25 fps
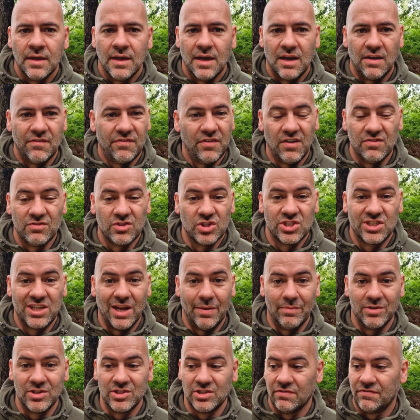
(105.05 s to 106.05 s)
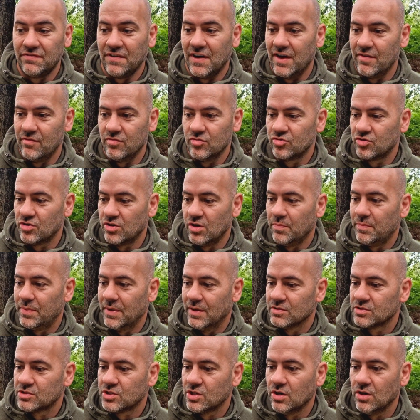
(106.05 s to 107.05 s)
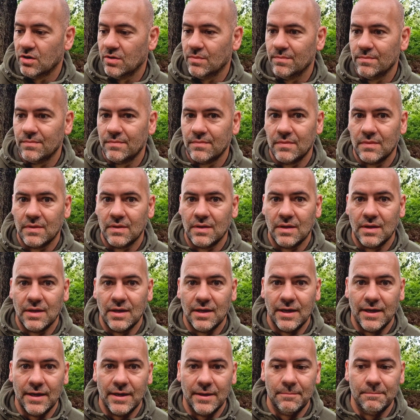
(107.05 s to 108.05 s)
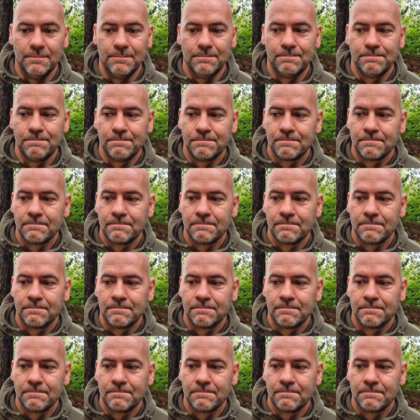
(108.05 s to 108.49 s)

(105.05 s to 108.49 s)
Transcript: And I thought I've just damaged a 500 odd pound scope. And